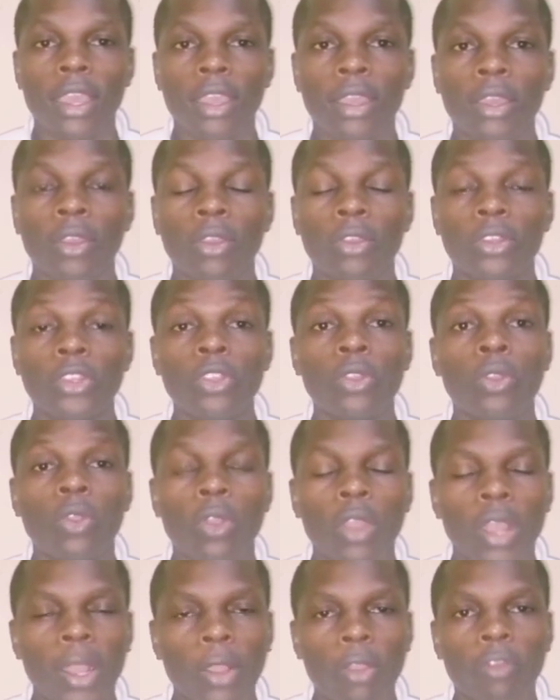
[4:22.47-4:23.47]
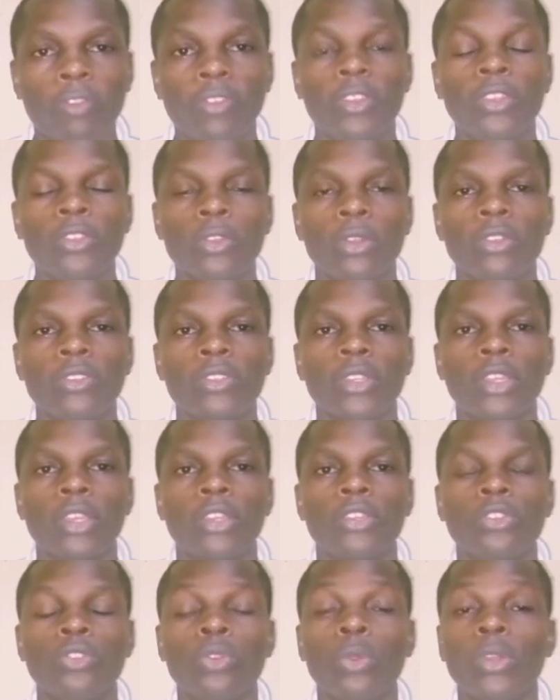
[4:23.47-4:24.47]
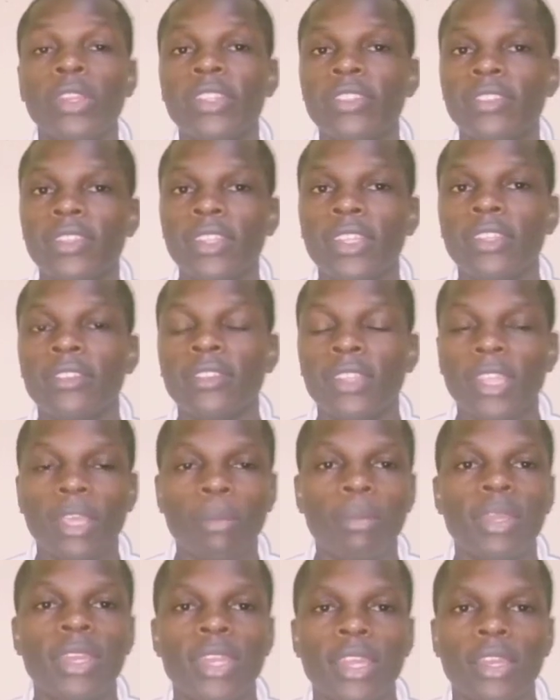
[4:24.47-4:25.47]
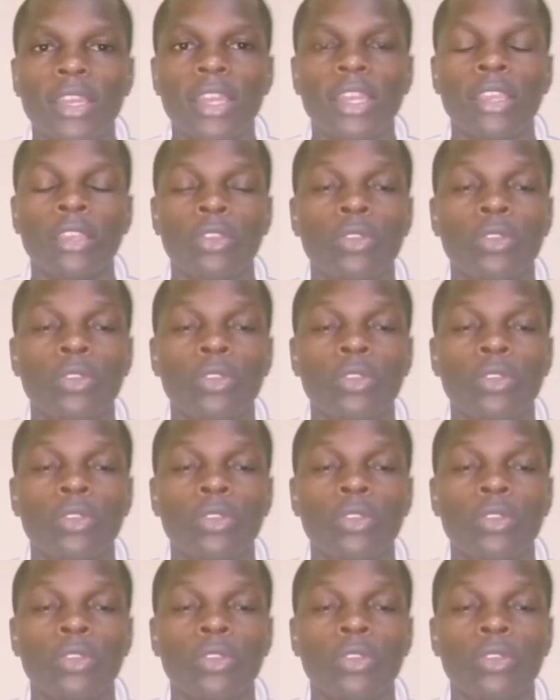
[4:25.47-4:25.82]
new officials should cease immediately.